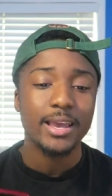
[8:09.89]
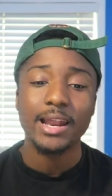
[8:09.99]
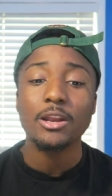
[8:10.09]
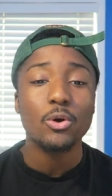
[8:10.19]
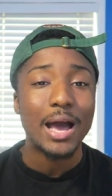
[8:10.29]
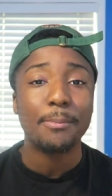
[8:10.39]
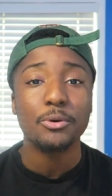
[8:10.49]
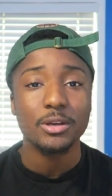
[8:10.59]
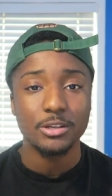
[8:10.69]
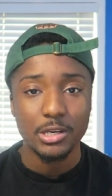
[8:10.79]
And I know
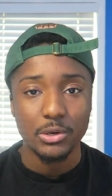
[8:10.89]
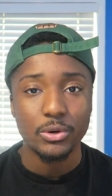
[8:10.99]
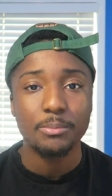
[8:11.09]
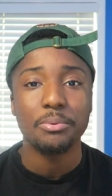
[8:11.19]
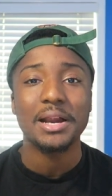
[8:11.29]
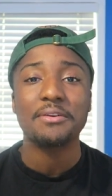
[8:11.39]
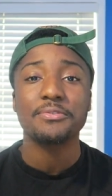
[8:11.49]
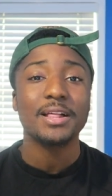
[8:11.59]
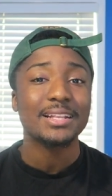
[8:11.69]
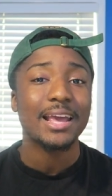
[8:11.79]
Apple can do it, but I
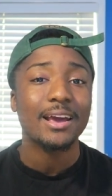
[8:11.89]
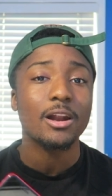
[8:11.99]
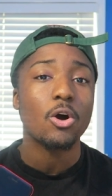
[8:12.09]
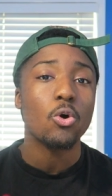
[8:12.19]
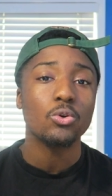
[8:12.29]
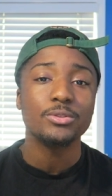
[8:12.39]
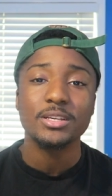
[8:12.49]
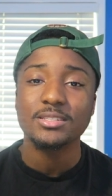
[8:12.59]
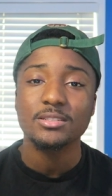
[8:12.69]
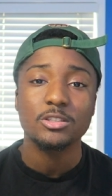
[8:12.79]
feel like they're going to hold
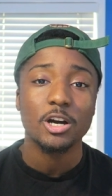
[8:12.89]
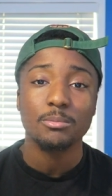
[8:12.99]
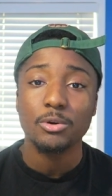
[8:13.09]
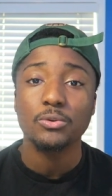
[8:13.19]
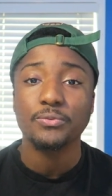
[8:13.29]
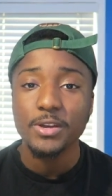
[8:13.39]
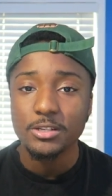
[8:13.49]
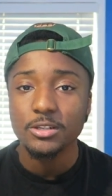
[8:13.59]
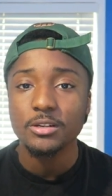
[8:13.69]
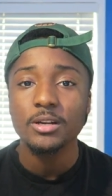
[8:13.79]
this dark mode
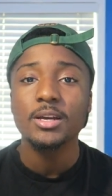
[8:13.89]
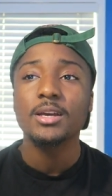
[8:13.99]
feature